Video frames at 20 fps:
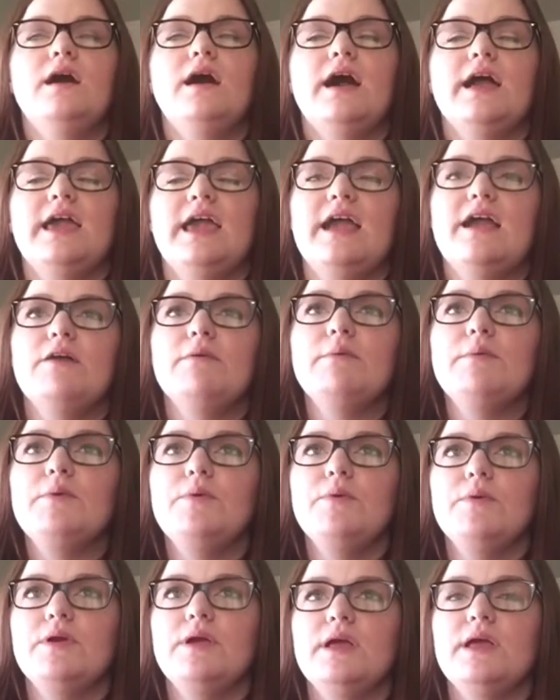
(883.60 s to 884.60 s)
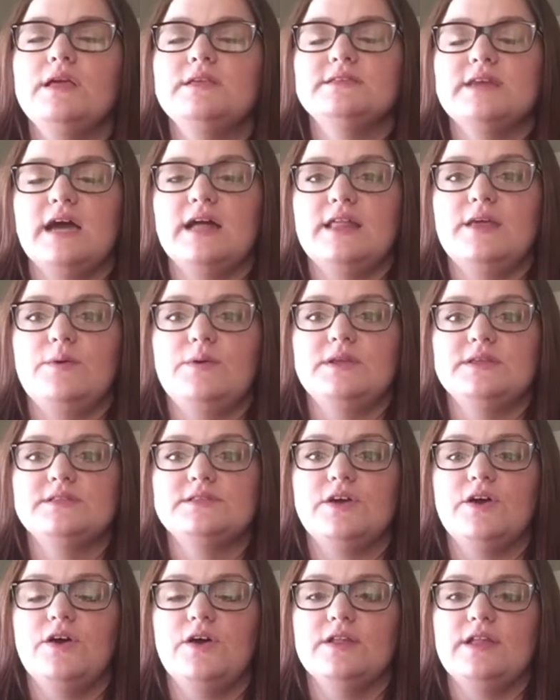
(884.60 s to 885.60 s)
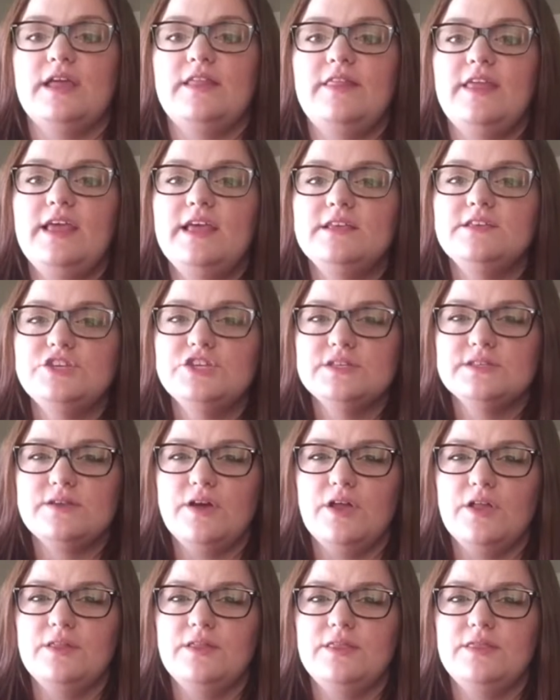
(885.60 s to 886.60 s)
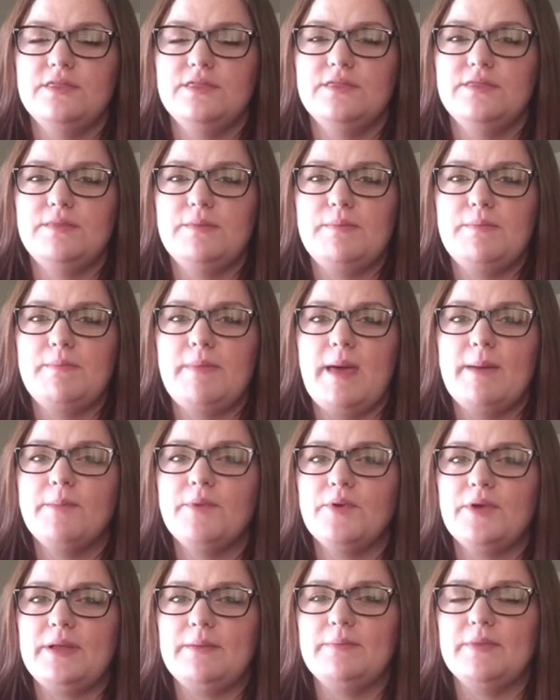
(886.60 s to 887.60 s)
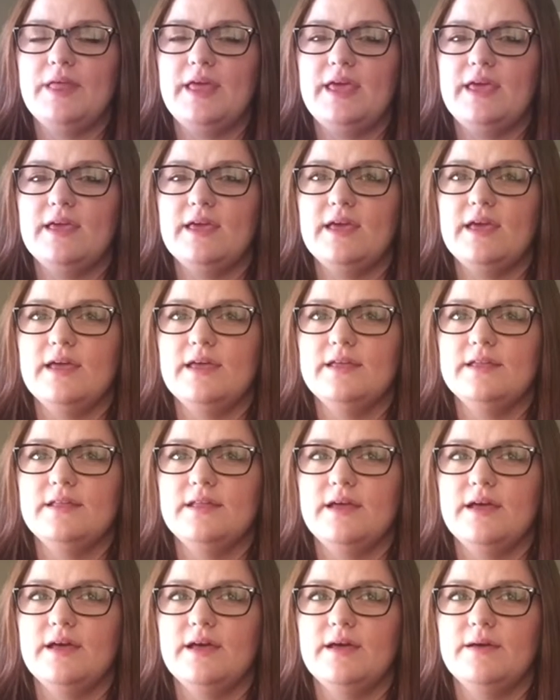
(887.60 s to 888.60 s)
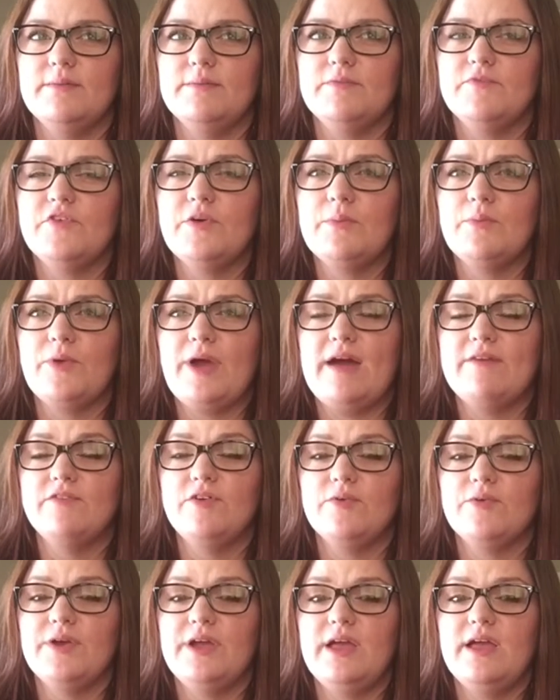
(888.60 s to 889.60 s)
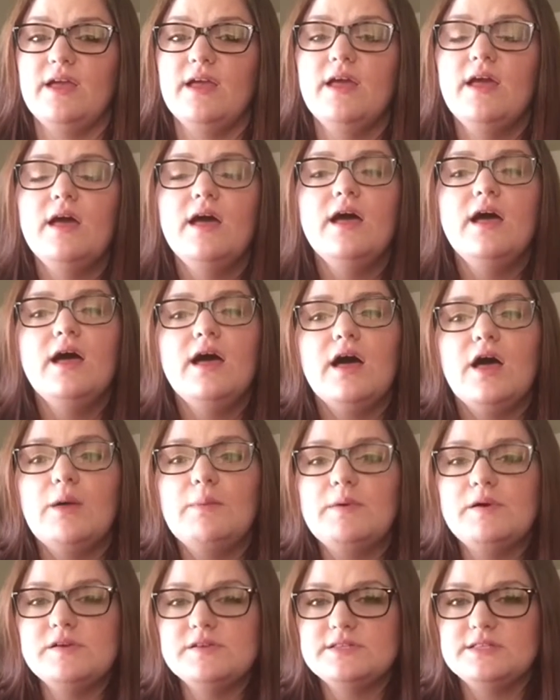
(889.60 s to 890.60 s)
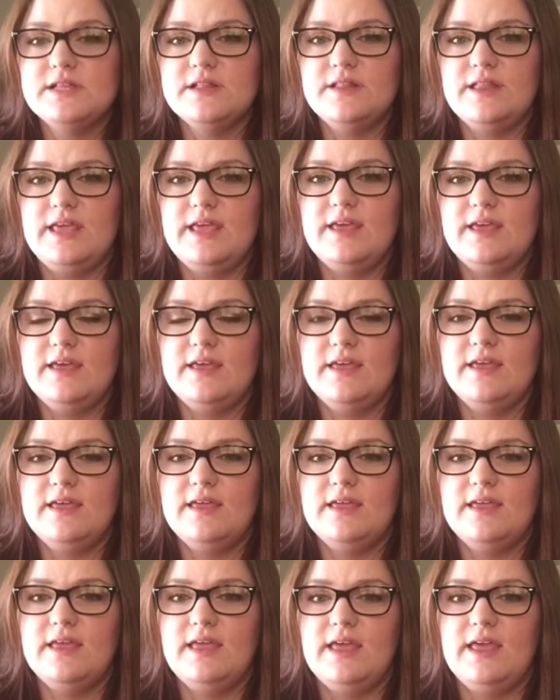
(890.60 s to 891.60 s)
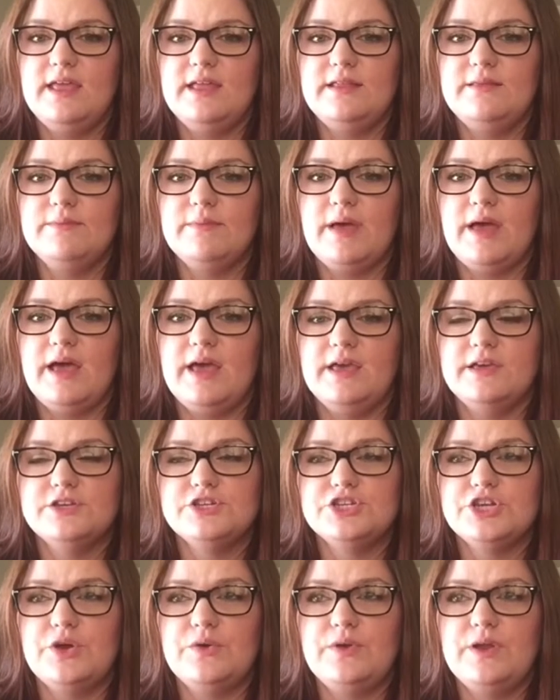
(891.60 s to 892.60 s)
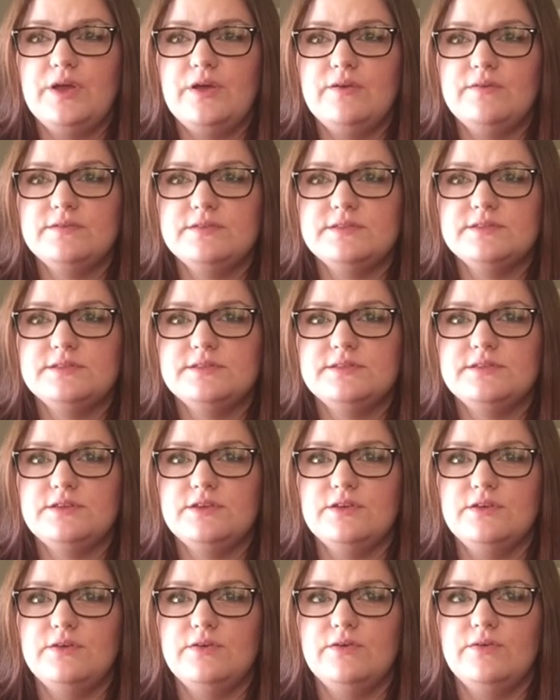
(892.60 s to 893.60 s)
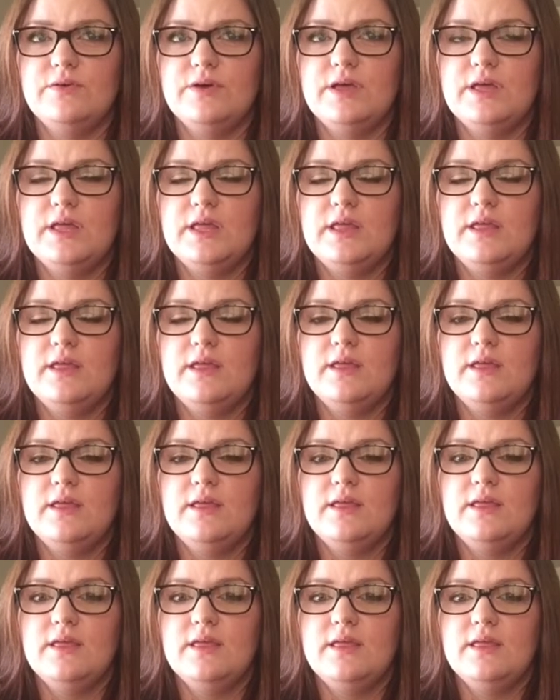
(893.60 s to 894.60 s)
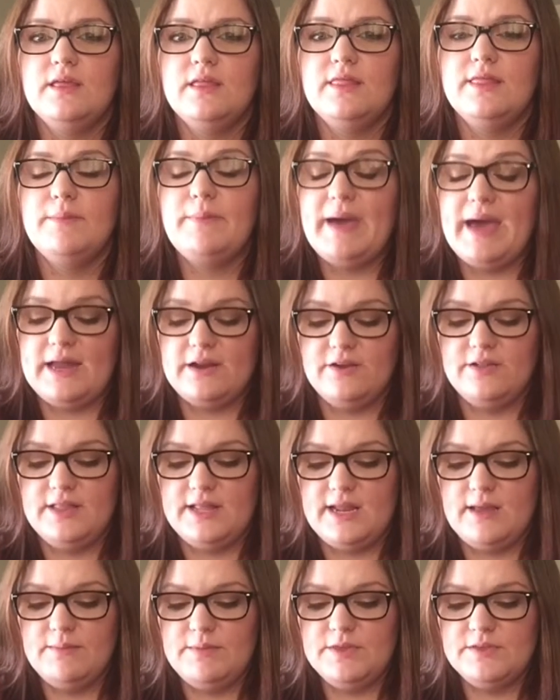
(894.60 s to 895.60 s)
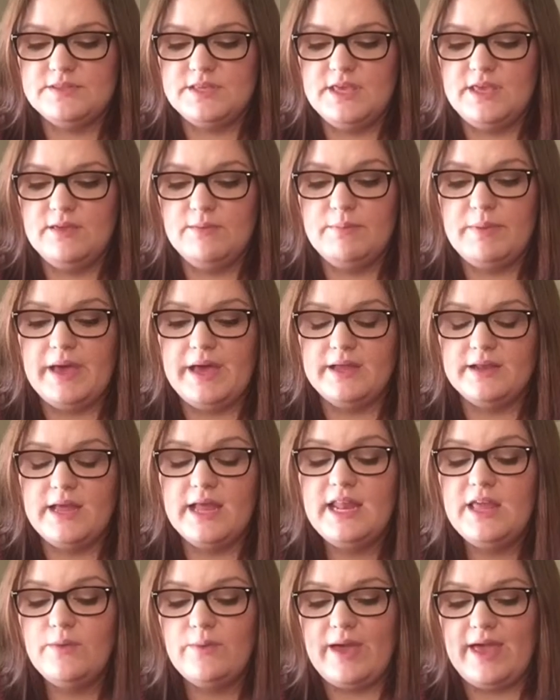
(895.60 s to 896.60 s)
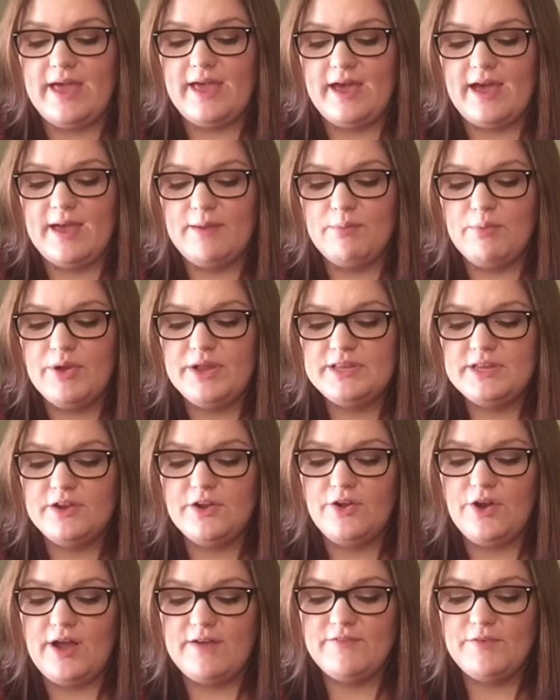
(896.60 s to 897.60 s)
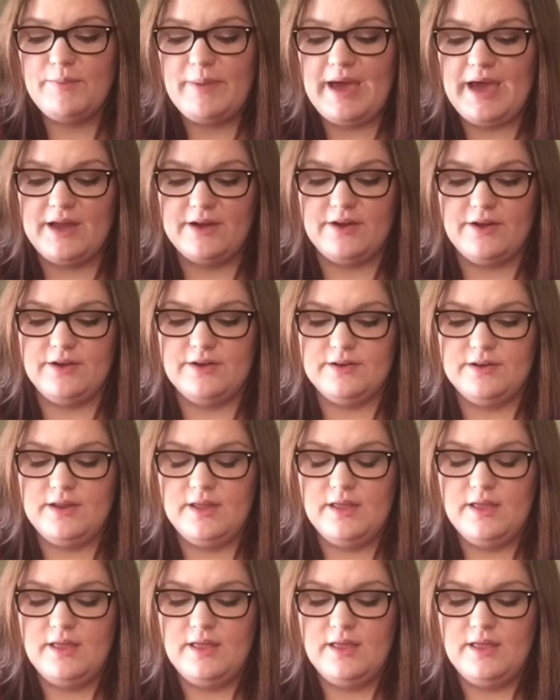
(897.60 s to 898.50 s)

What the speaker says: I can't remember exactly what it's called. I think it's just called Memory Blanket from Ravelry. I'll post a link in my show notes to the pattern that I'm using, but anyway, I printed her off a pattern